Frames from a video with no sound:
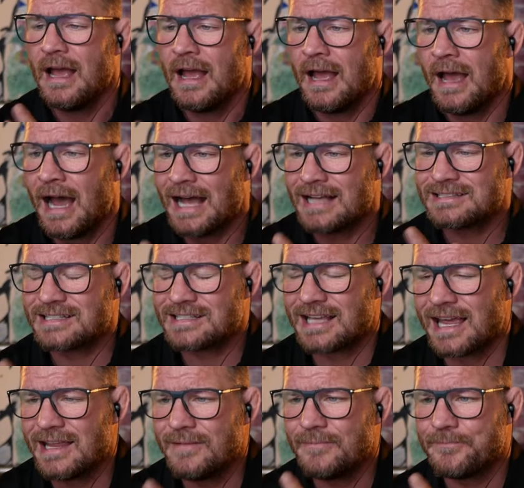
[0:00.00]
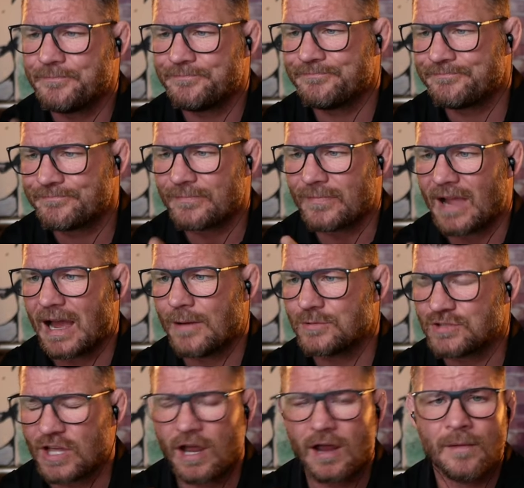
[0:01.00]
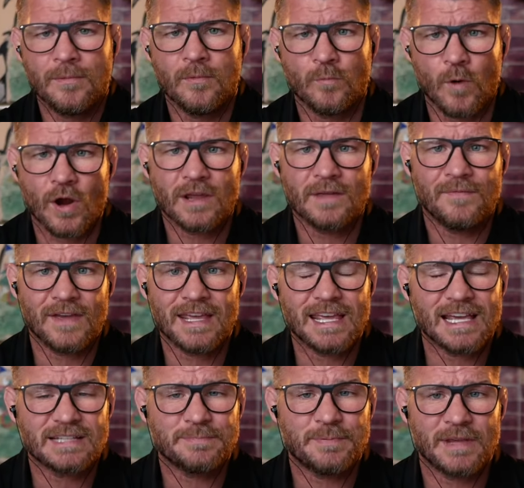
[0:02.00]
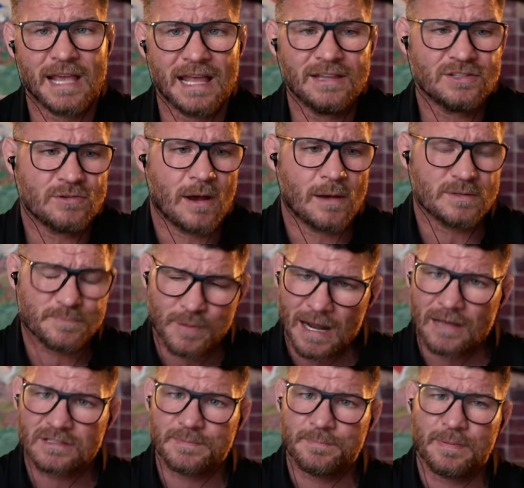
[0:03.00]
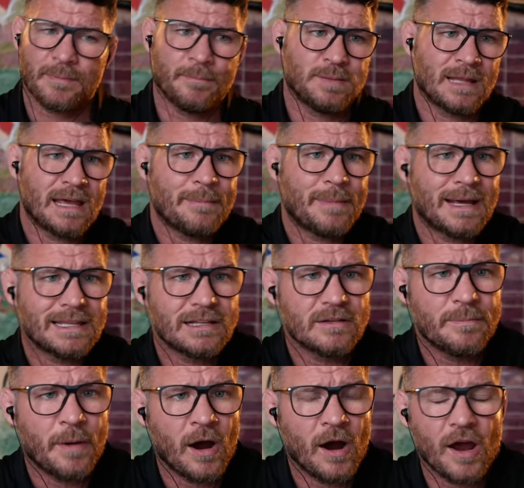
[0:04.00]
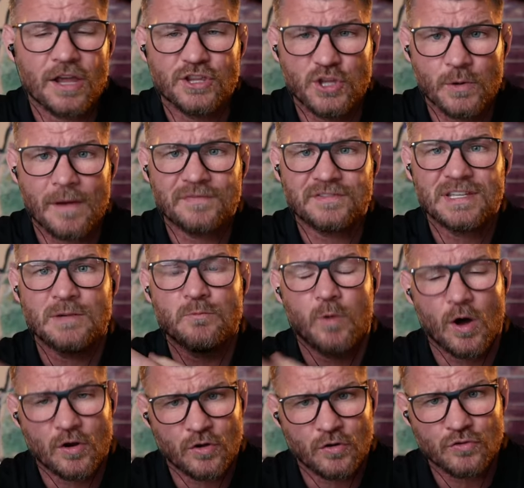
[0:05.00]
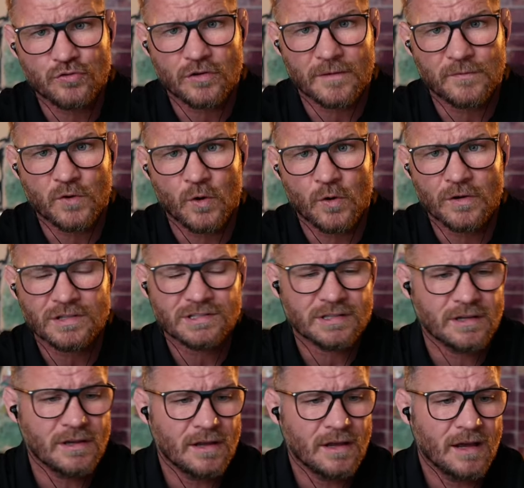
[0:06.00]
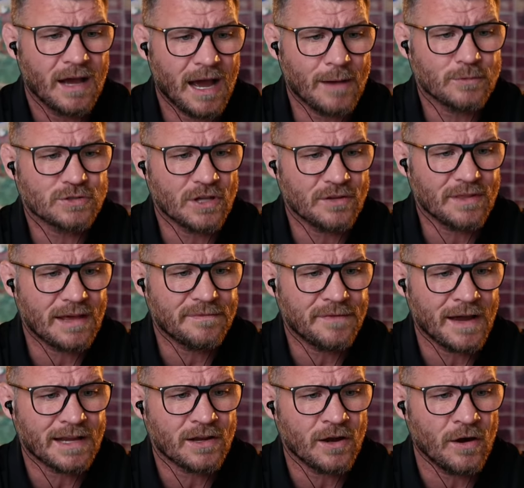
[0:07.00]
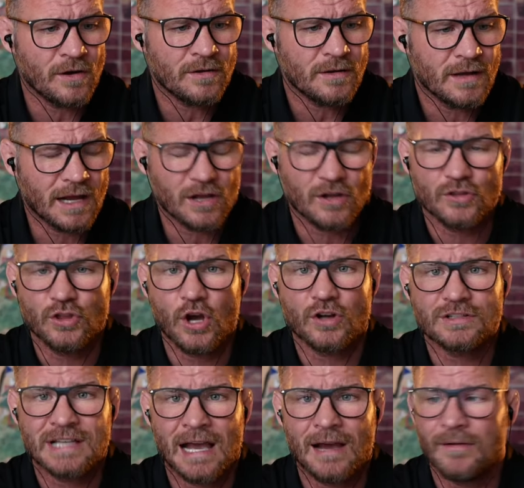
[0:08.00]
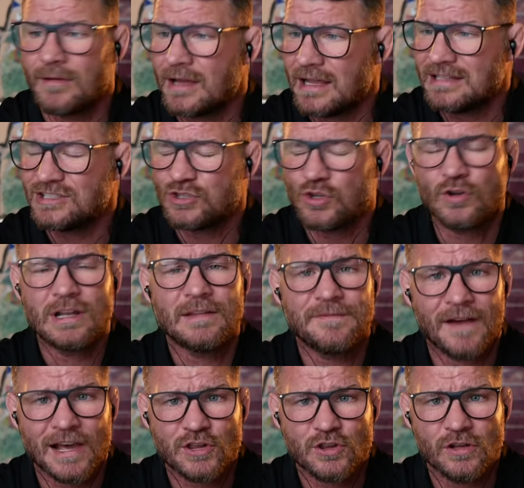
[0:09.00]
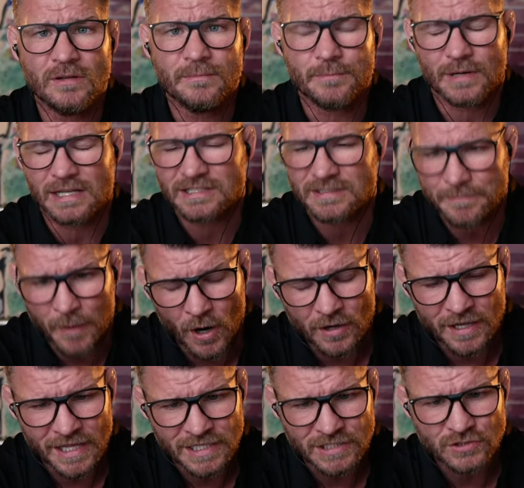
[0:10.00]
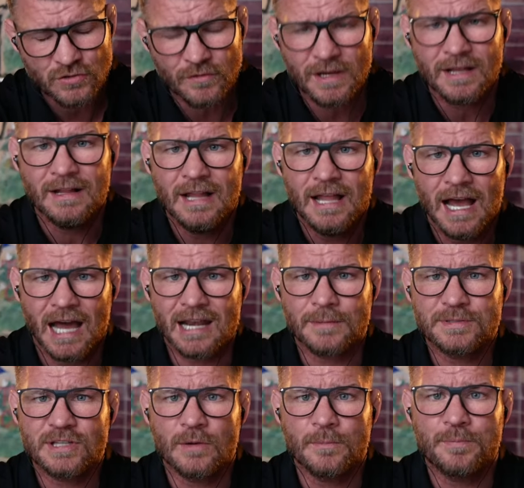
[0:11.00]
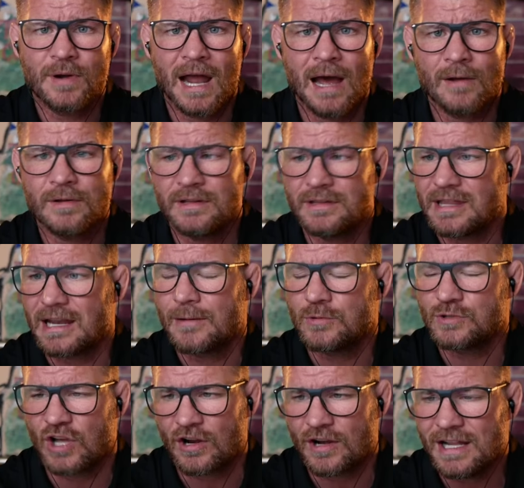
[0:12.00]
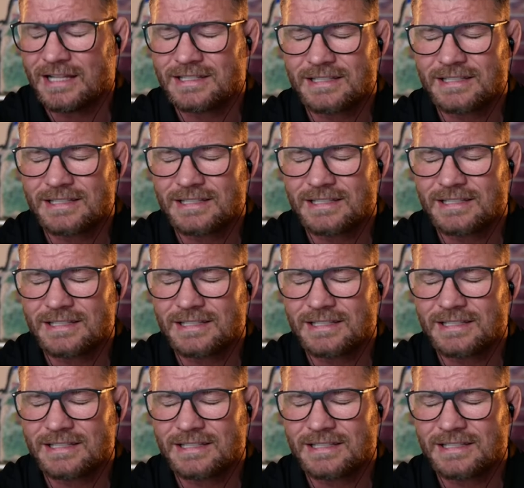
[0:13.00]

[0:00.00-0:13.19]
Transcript: As I say, I was there working for E S P N, so I was proud to play my little part. At U F C one hundred, of course, I was on that fight card. I got knocked out in stunning fashion, but it's a part of history, and I'm still proud that I was on it.